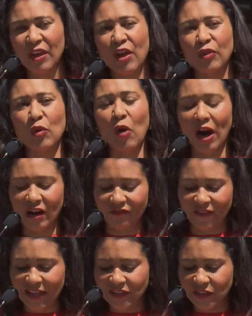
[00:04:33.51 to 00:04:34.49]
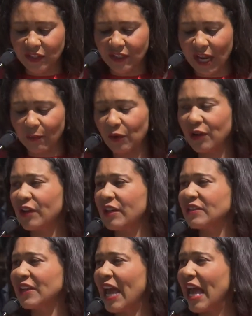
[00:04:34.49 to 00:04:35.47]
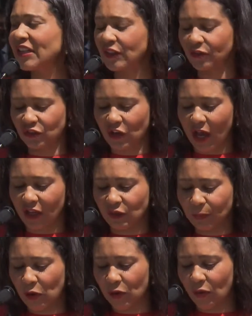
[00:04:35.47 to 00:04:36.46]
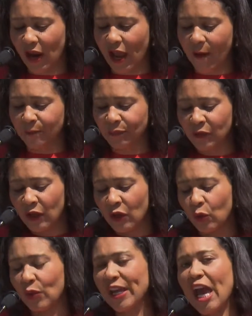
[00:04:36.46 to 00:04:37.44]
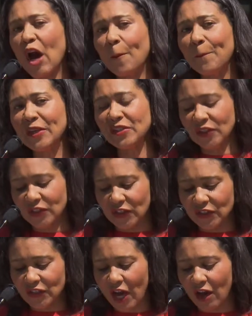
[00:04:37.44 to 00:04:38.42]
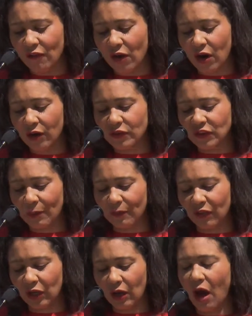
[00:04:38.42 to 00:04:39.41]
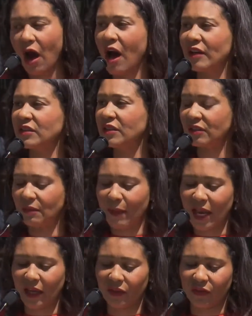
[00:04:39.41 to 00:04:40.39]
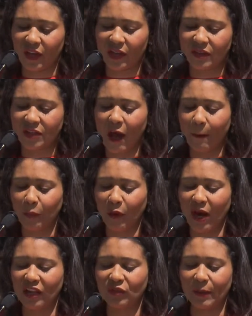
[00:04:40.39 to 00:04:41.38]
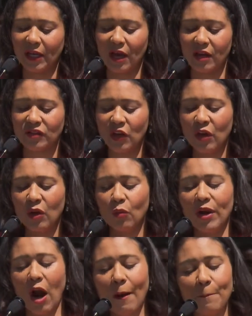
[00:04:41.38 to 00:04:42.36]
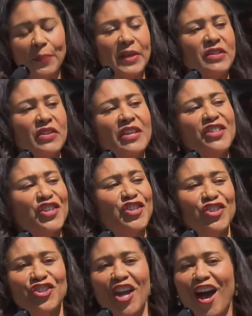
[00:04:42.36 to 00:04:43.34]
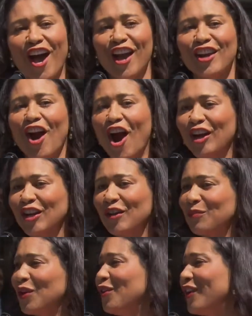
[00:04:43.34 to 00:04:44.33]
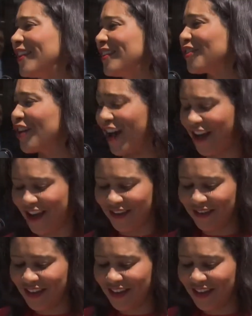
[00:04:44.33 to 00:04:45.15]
Through our Invest in Neighborhoods and SF Shines program, we help businesses cover some of the costs to make these upgrades, because when our businesses shine, our communities shine.